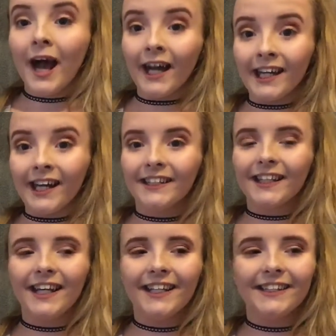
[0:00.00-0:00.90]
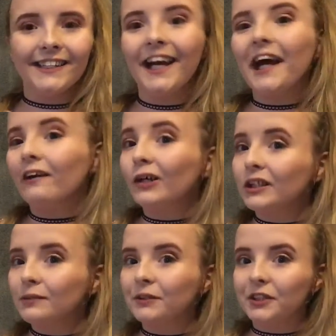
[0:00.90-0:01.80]
Hi guys, today I'm
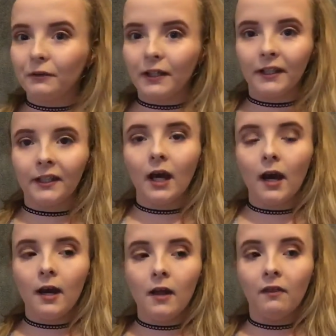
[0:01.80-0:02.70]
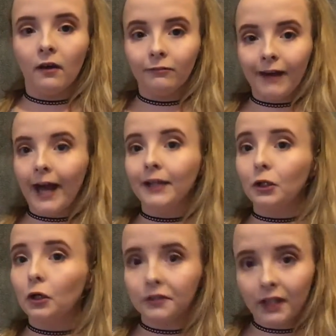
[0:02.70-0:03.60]
going to be doing the Ride
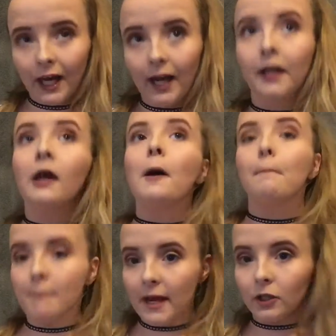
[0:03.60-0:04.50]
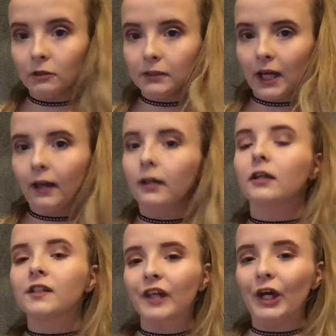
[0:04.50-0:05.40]
or Die makeup tag,
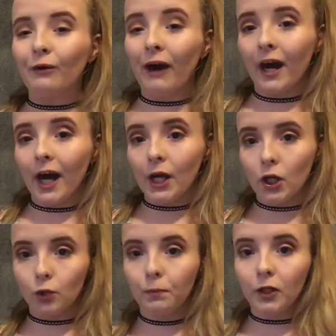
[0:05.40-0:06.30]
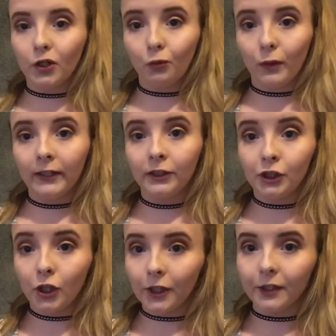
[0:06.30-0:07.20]
so I hope you
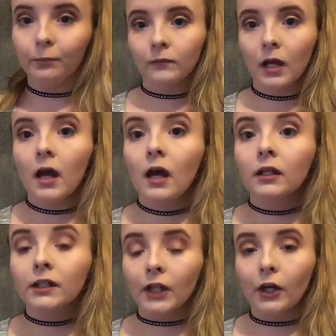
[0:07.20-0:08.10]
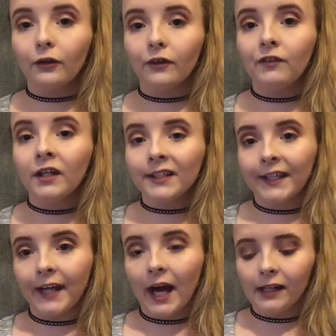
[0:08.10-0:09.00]
enjoy. So the first
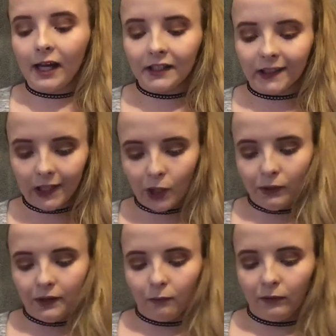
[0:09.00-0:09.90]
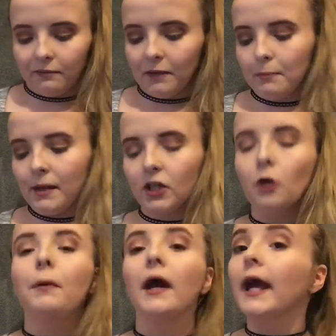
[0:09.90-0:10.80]
thing I like to start with my
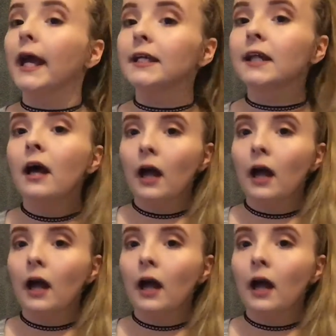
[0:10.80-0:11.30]
makeup is